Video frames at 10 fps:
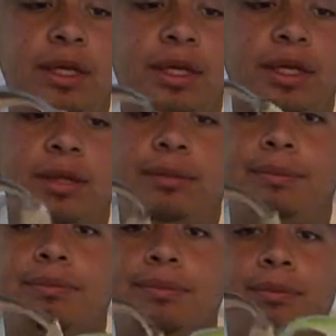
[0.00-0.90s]
Um,
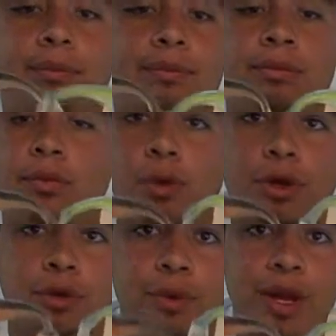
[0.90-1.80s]
they
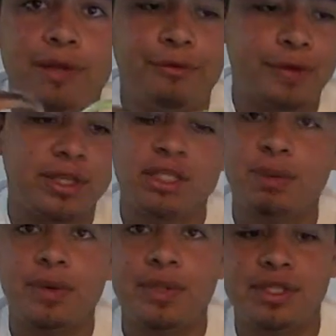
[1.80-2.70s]
work great. If you guys see
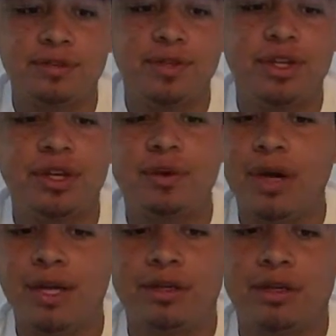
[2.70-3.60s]
my recent video,
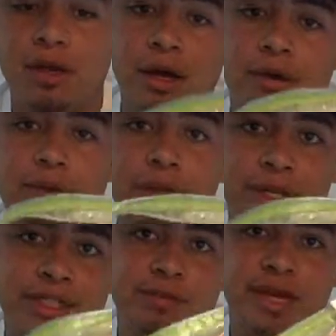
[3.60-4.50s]
I got a really
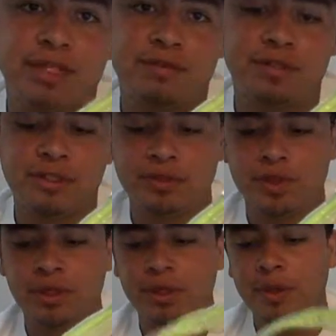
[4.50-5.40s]
nice bass off of this
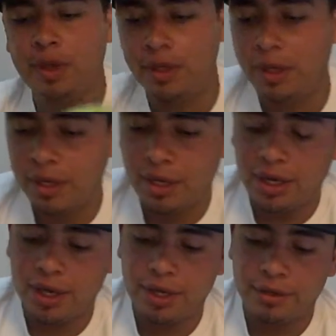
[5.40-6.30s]
one.
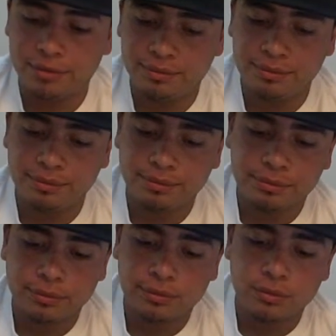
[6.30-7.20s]
Um,
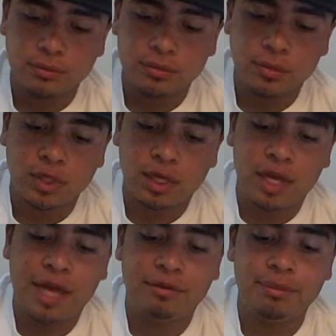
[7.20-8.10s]
I
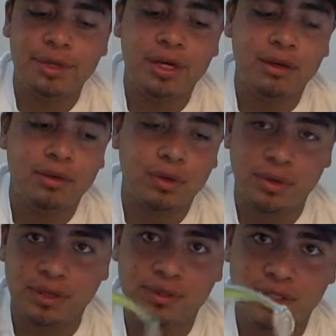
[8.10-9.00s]
haven't been out. Oh,
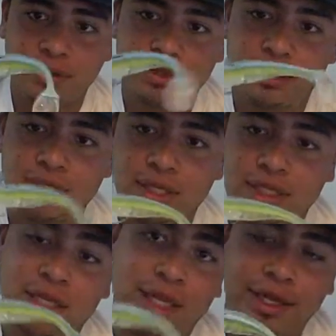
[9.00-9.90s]
that was that was uh, at
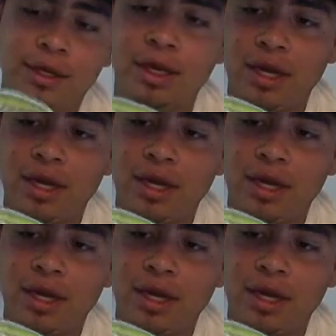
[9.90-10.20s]
the lake.